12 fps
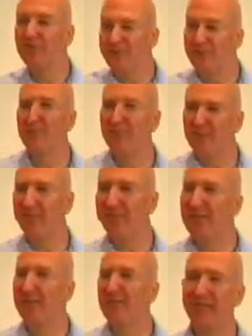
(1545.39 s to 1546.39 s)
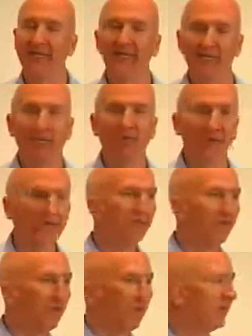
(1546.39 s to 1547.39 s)
you need Bill to keep things going
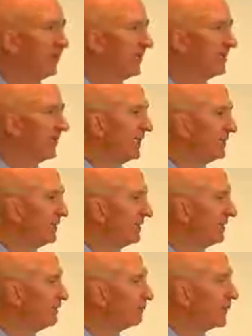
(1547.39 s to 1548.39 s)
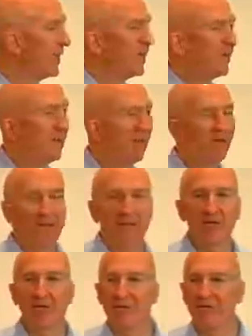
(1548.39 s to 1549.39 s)
for the organization. Now, I
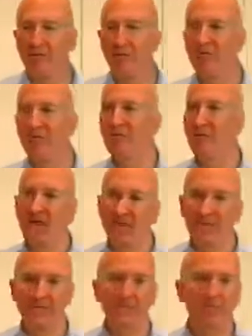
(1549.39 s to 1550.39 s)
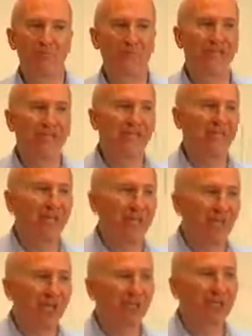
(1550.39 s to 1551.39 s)
don't mean to be immodest, but I
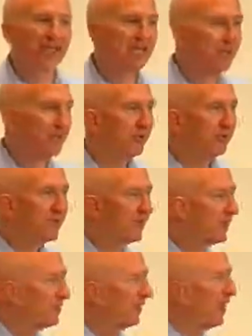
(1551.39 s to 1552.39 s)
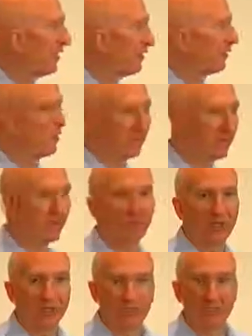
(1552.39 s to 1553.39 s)
don't need you to tell me how query
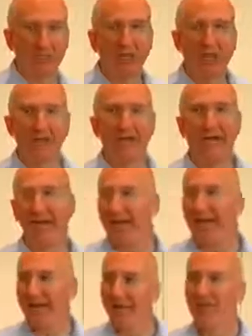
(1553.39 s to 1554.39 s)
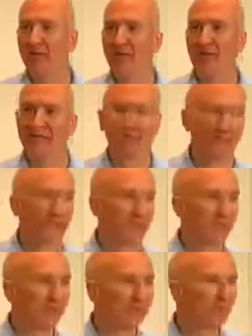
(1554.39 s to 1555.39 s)
works or how to add a new
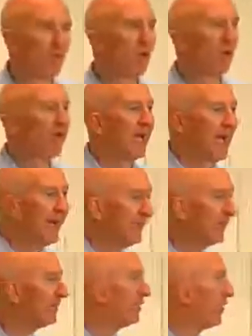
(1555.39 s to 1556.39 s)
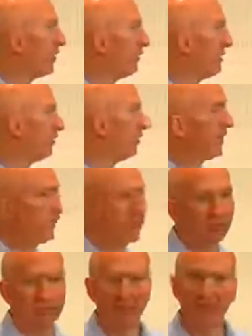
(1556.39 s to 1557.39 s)
constituent. What I need to know is, what are
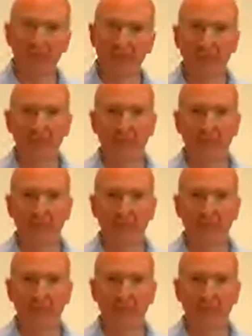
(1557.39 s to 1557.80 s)
your solicit